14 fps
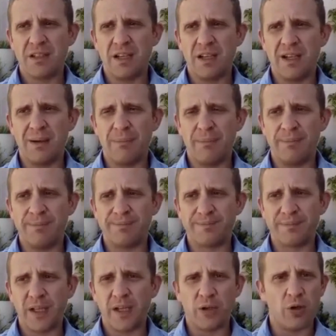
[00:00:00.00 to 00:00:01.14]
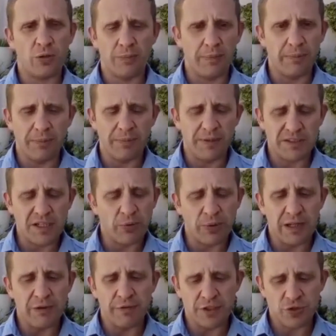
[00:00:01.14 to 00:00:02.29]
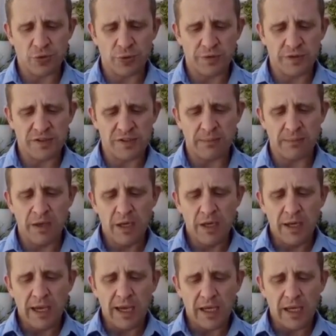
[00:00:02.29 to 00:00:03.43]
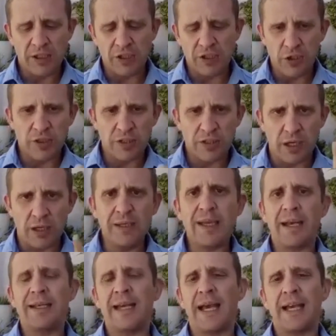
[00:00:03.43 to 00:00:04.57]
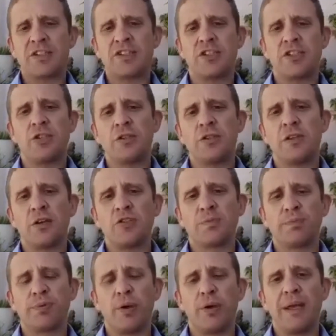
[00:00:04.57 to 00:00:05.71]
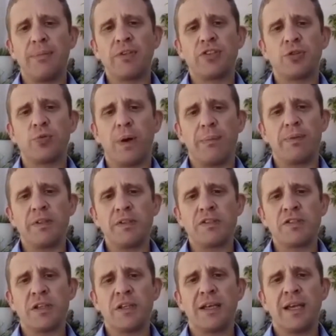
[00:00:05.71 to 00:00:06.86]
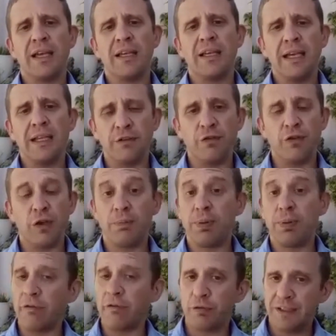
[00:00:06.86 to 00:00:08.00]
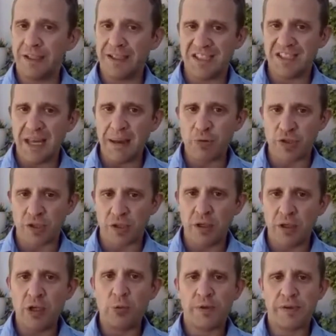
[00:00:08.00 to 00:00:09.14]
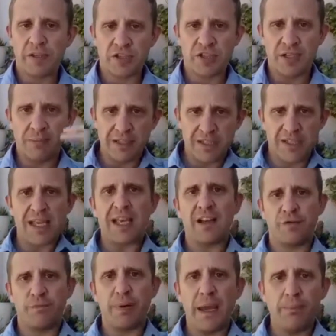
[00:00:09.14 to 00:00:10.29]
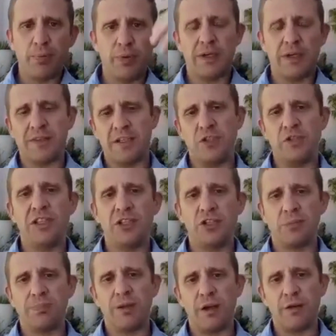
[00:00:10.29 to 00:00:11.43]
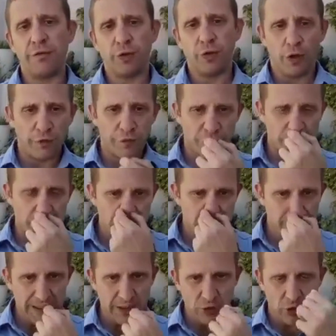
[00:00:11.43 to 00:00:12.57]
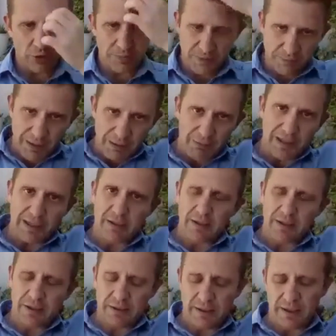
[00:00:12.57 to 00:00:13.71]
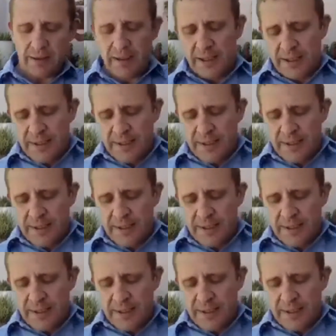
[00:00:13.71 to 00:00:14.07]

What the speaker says: I can't remember, but it's irrelevant. It's all the same. You can only gain access to those prohibited weapons, again, if you apply for an exemption with a similar stack of paperwork that you need to apply for your officers being armed in public. Okay.